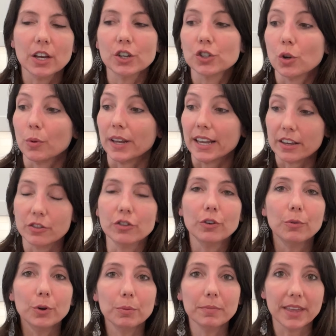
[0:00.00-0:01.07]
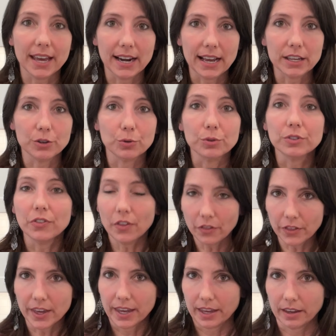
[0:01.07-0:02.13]
So in the room that I use the
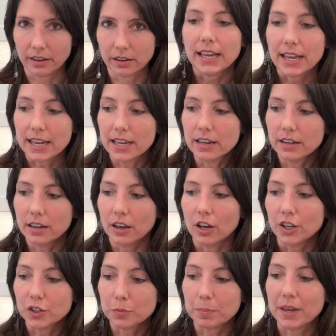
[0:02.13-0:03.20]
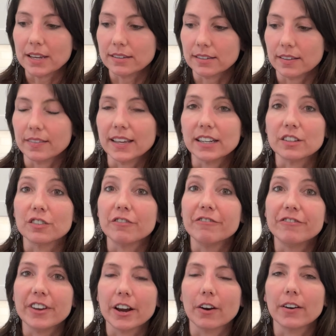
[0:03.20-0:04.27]
thing, in a space that is
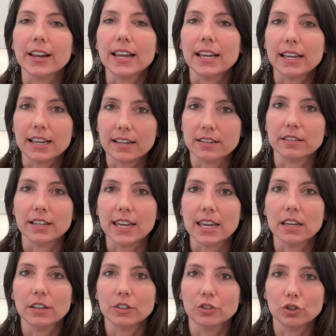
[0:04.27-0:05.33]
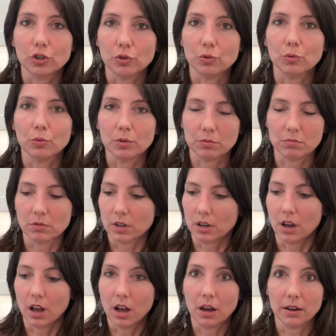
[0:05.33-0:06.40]
very easy to
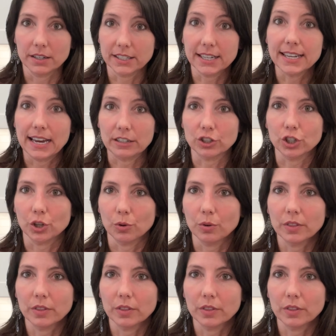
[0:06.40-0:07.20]
get to.